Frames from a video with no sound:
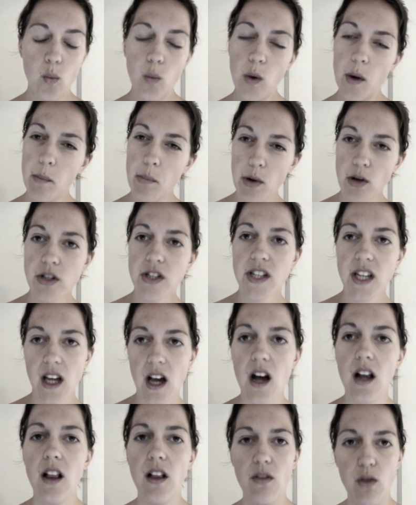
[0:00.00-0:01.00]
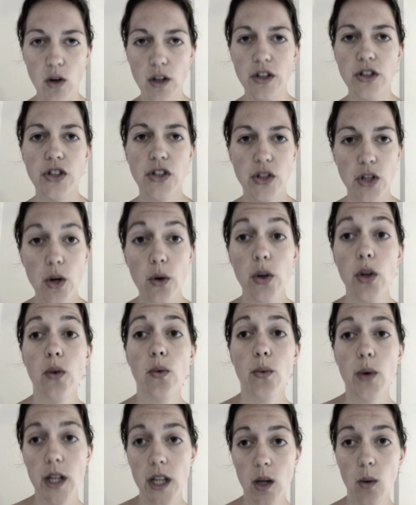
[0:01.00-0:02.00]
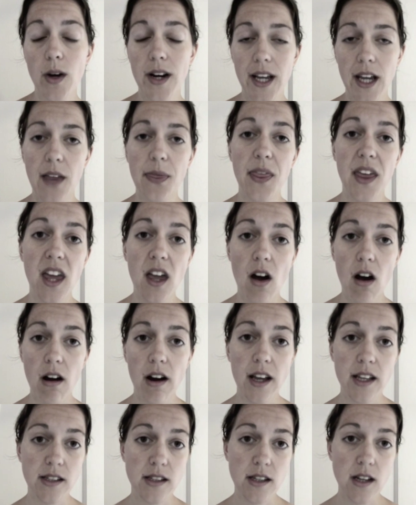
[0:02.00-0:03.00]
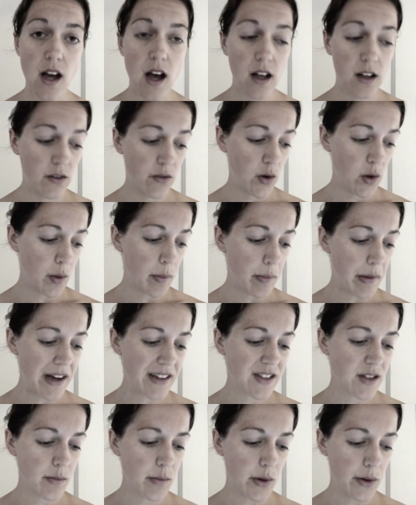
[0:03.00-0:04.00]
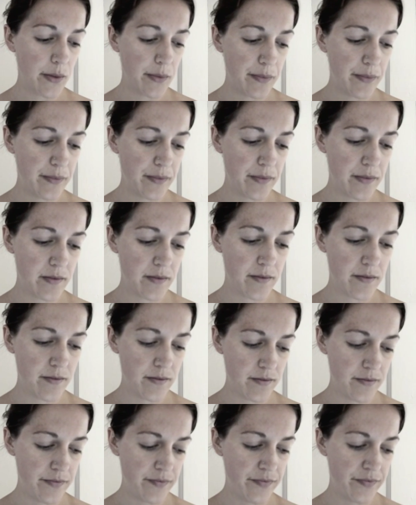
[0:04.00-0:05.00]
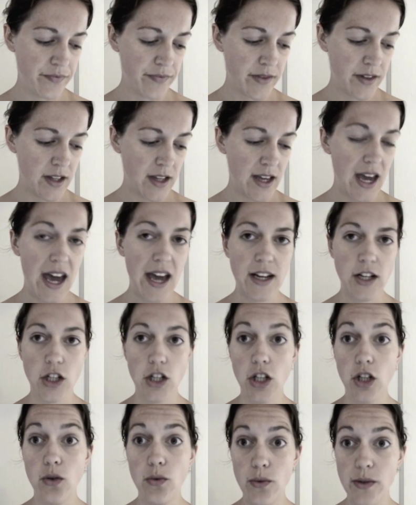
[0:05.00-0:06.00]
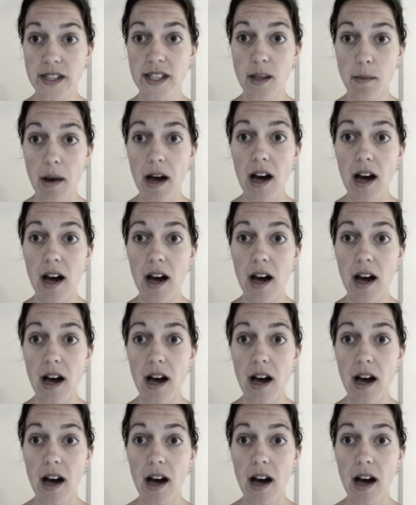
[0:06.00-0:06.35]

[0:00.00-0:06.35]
When purchasing olive oil, just know you really want to get the youngest olive oil possible, and use the